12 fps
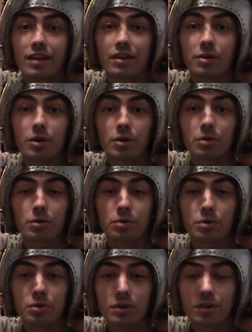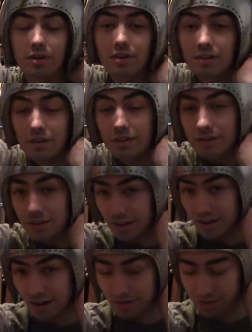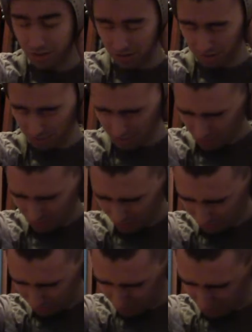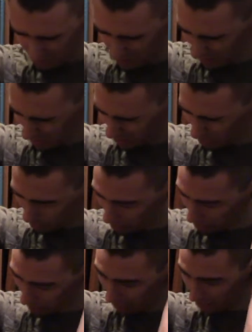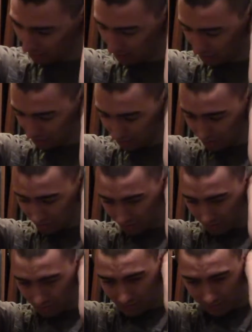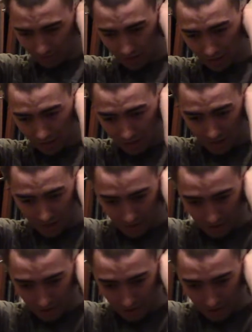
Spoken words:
Whew. Now, as I was saying, this is